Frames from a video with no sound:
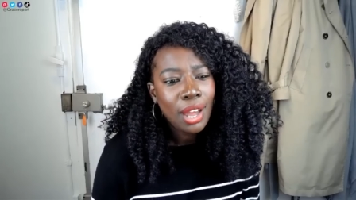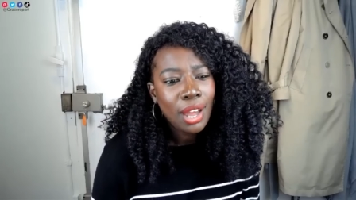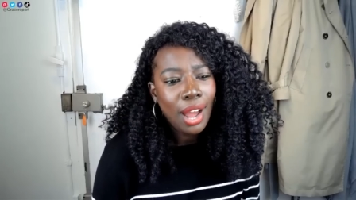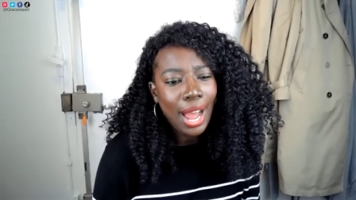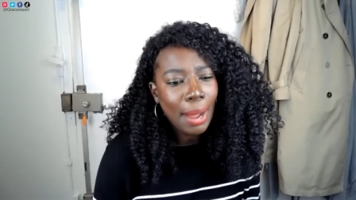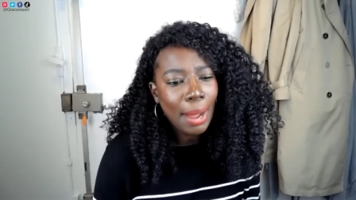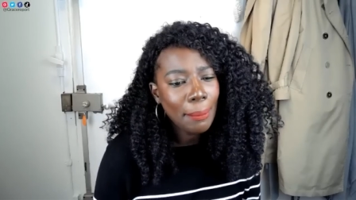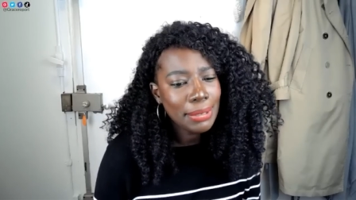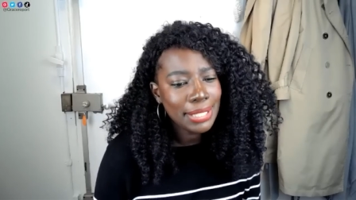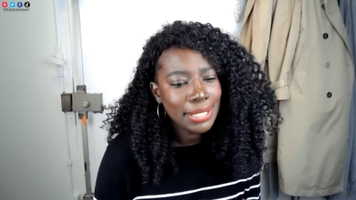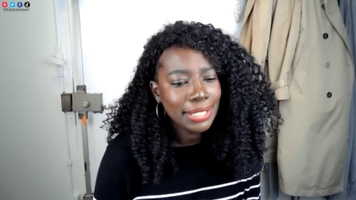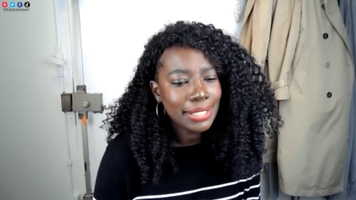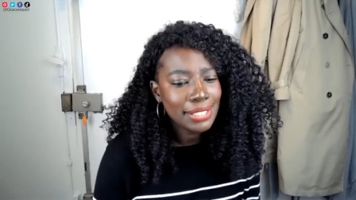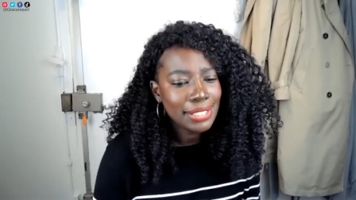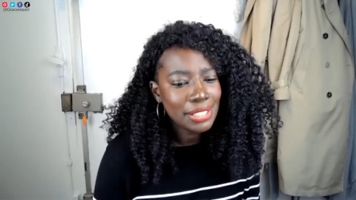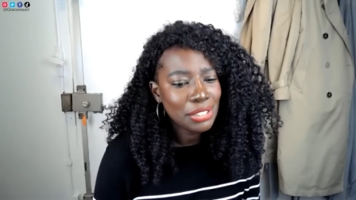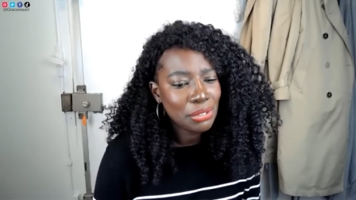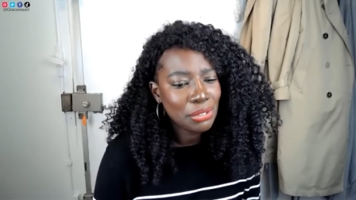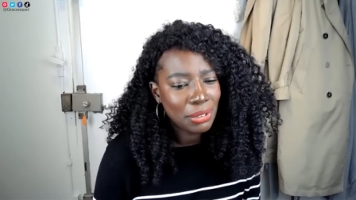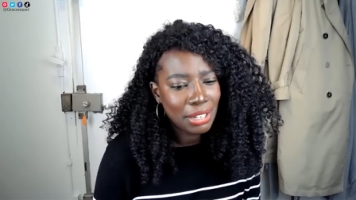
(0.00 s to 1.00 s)
I would take this
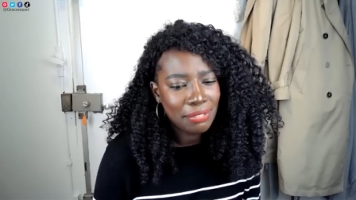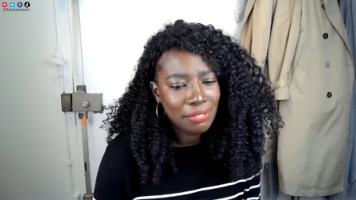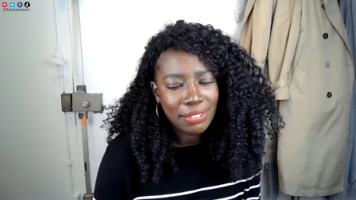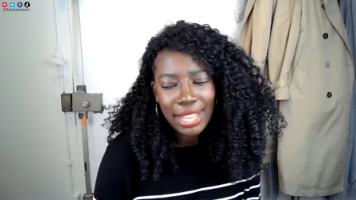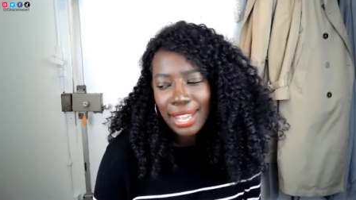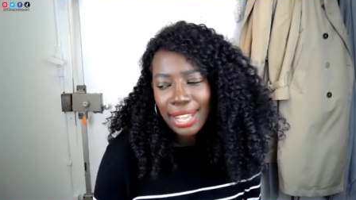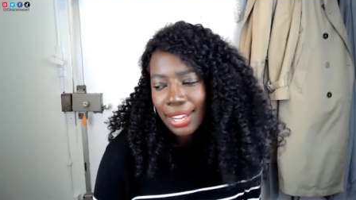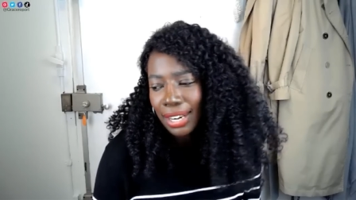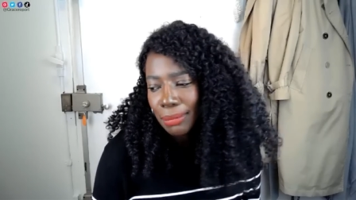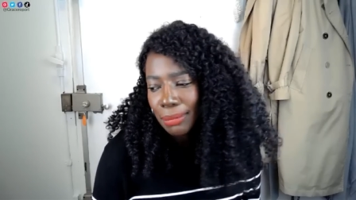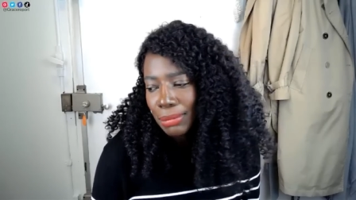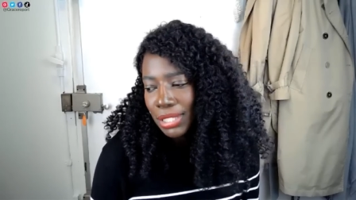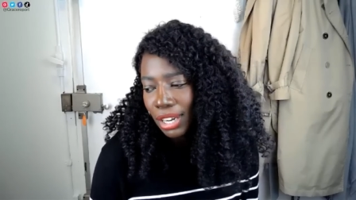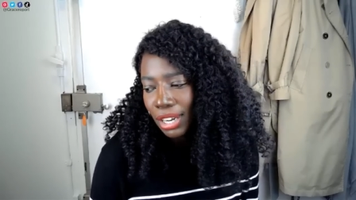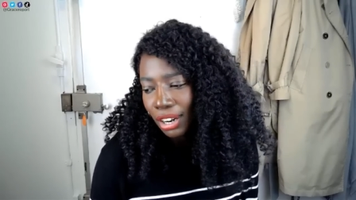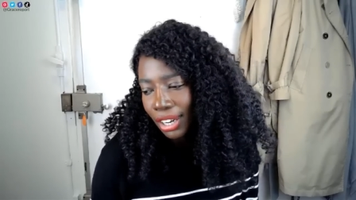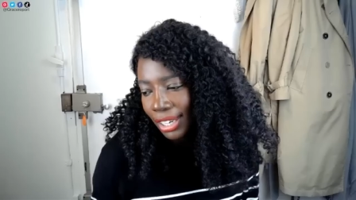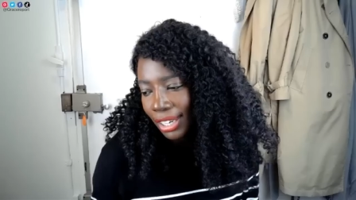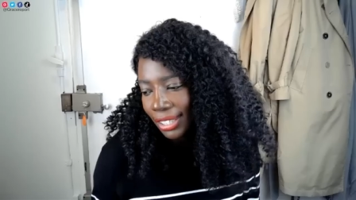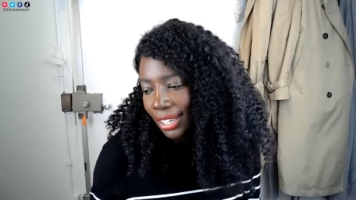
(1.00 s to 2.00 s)
as a red flag. I'm
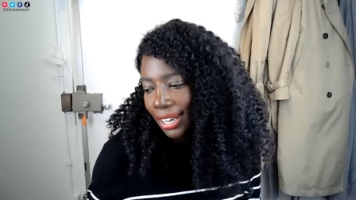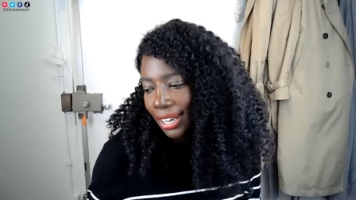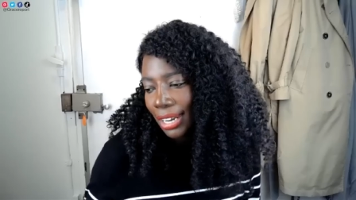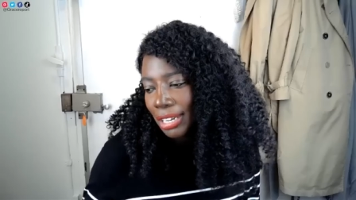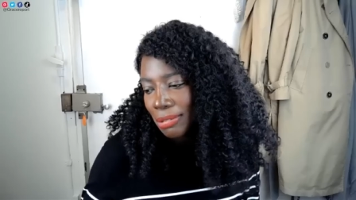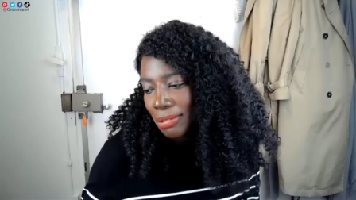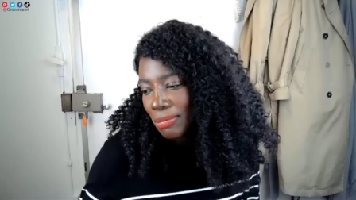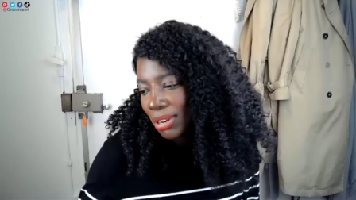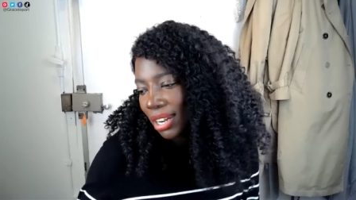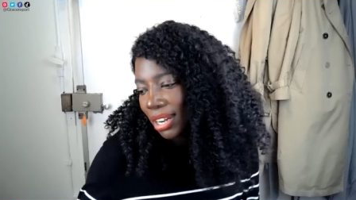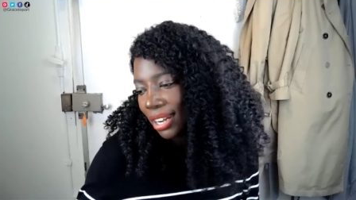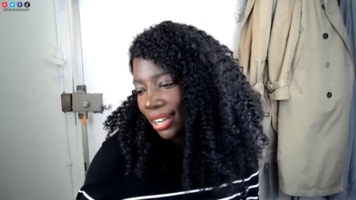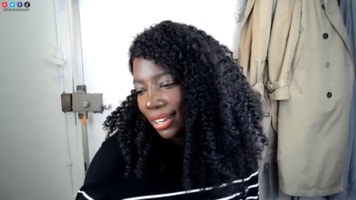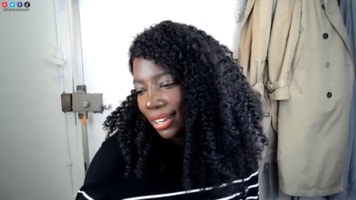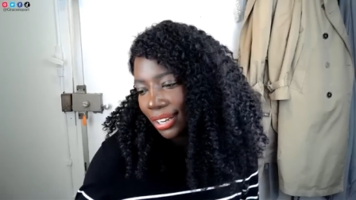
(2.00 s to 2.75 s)
sorry. Like I am not